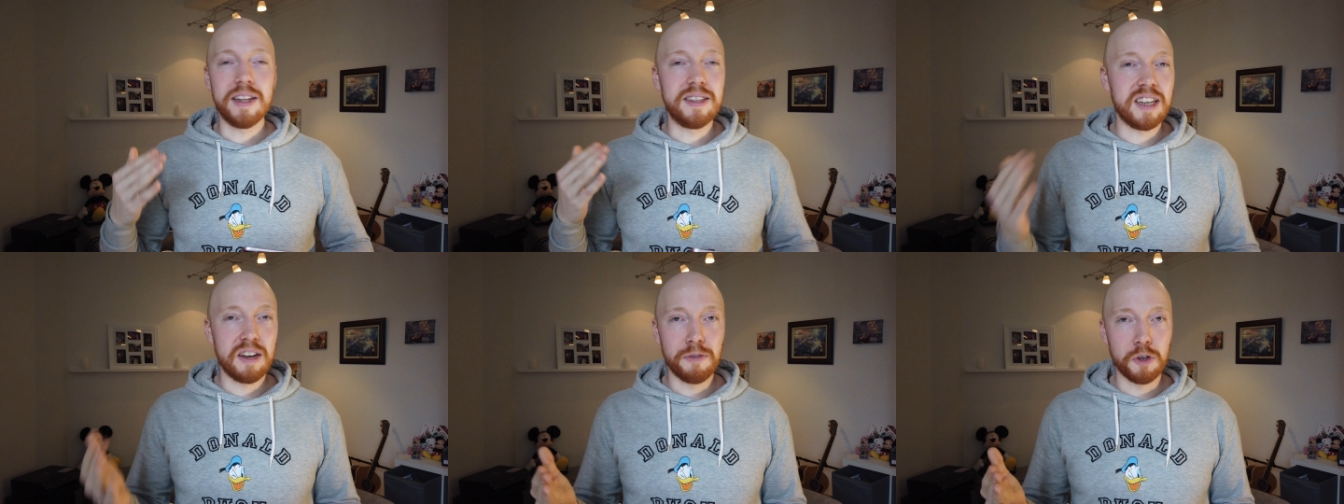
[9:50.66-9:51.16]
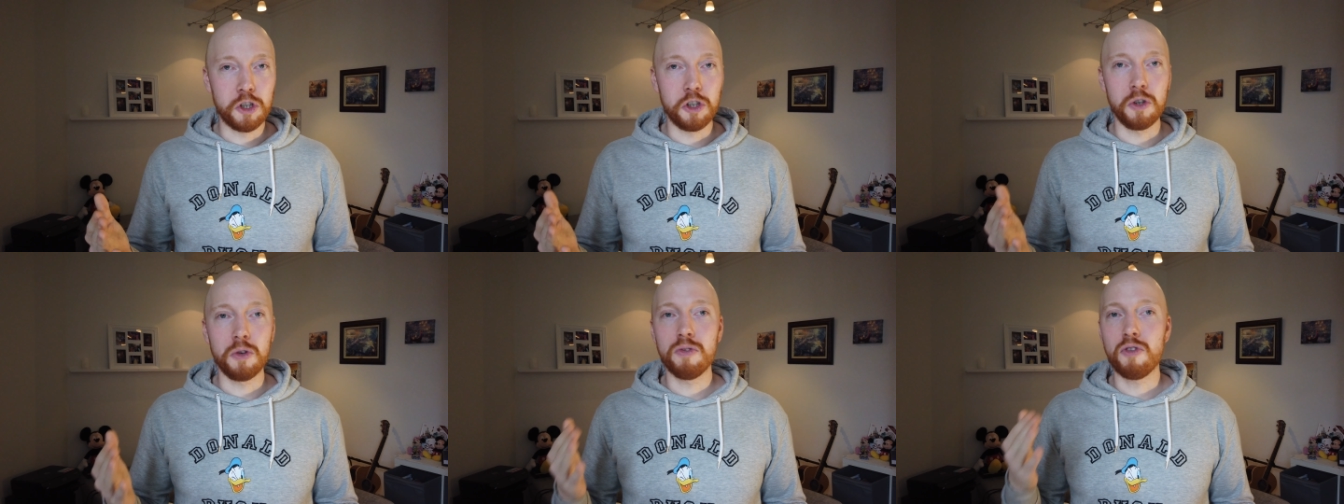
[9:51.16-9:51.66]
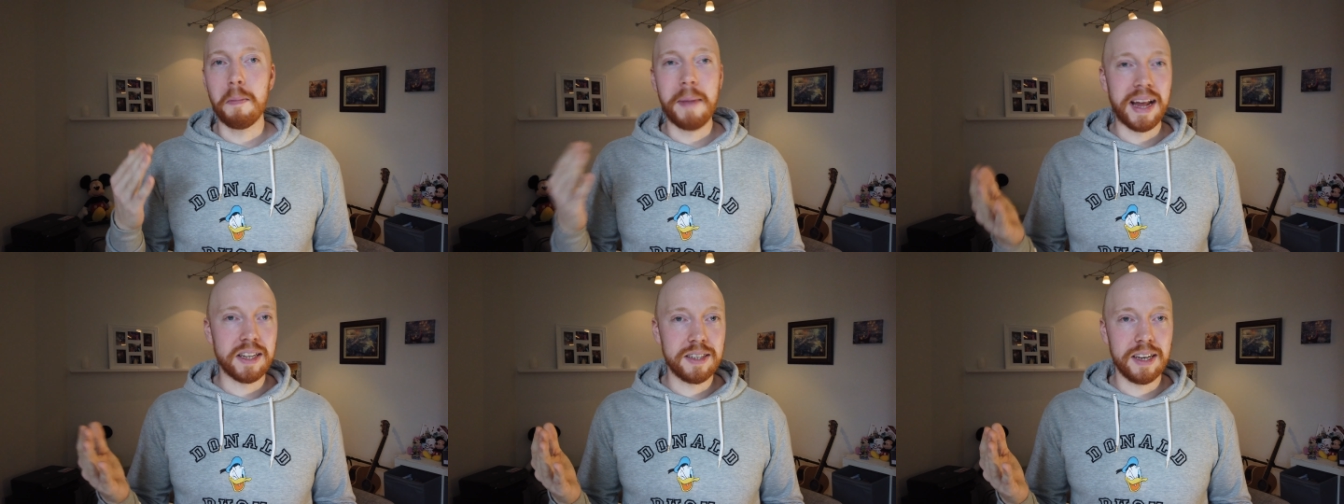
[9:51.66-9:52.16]
dinner for two,
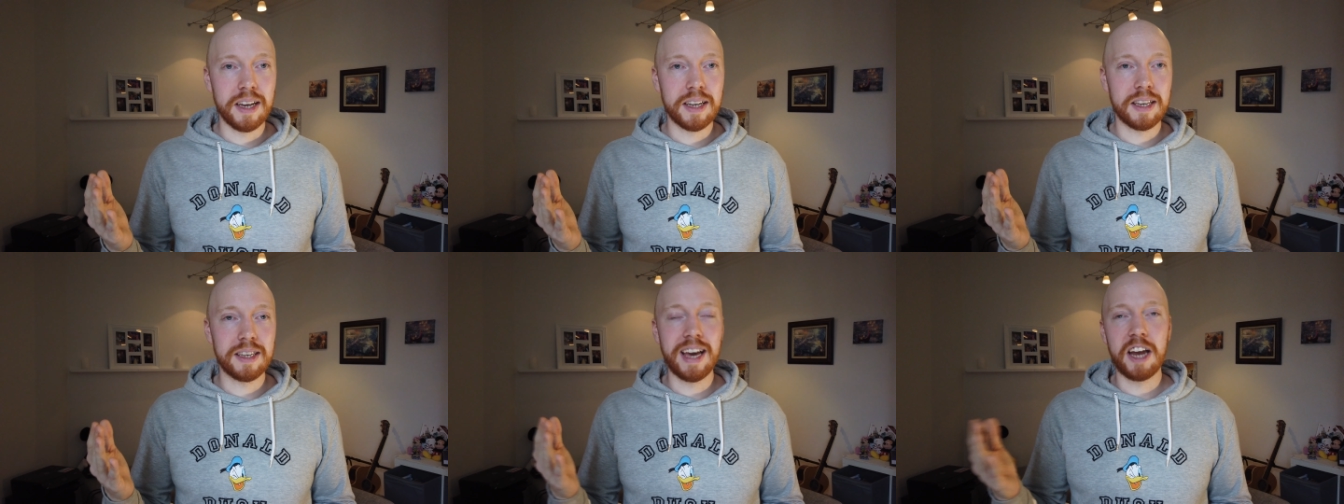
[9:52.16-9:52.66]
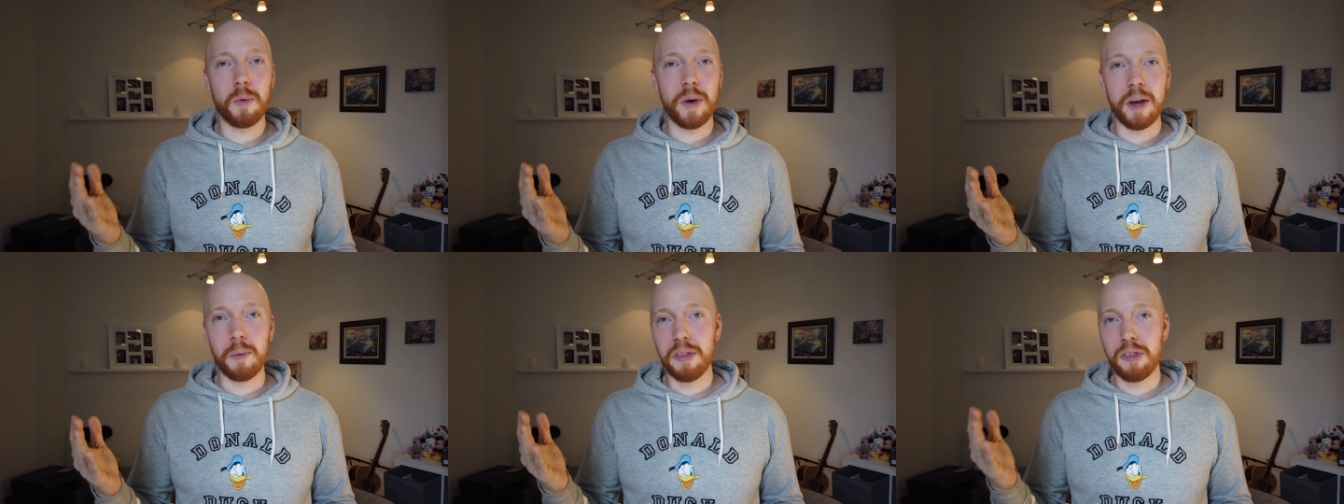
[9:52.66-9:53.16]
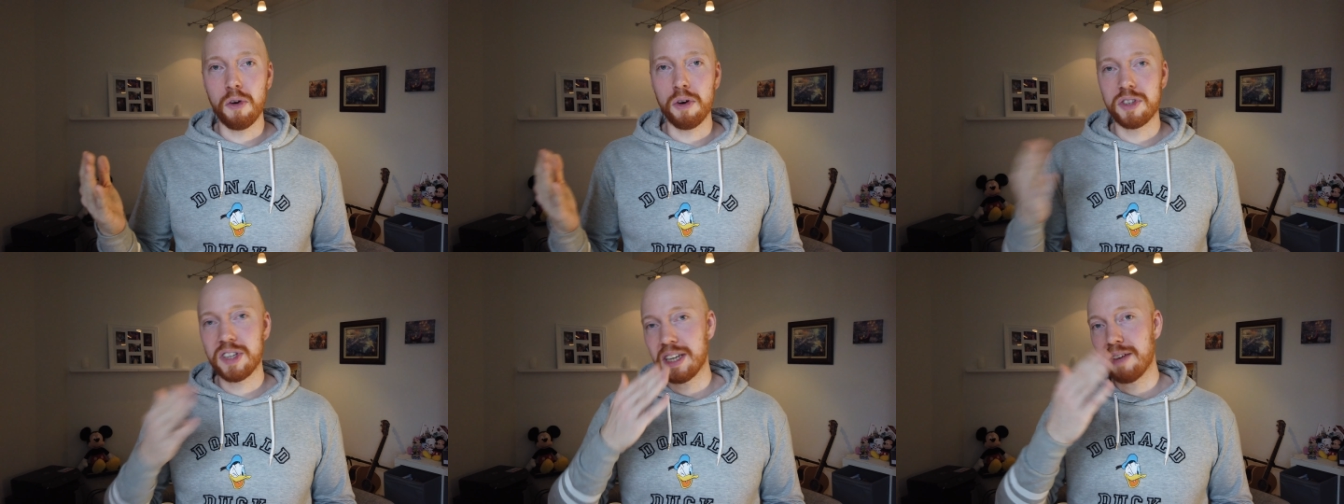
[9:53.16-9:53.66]
romantic getaway with your
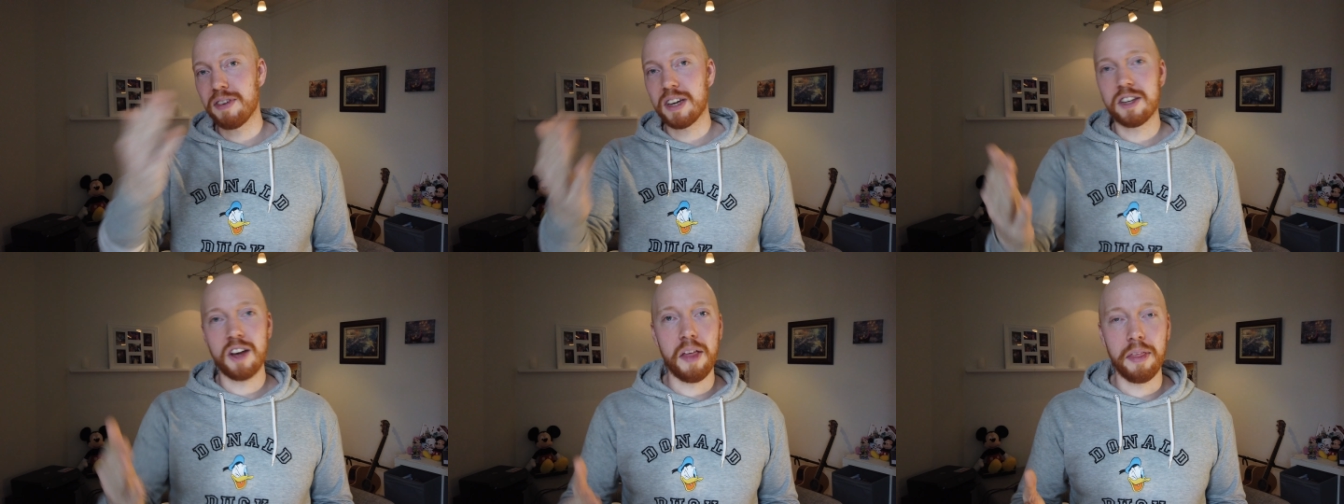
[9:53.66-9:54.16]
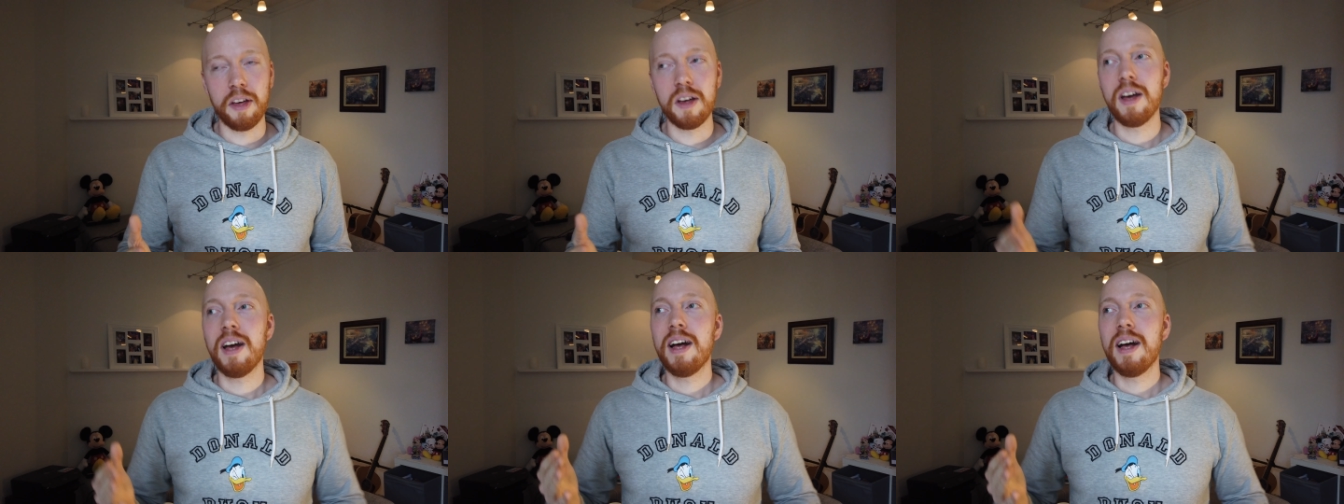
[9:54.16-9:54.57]
significant other,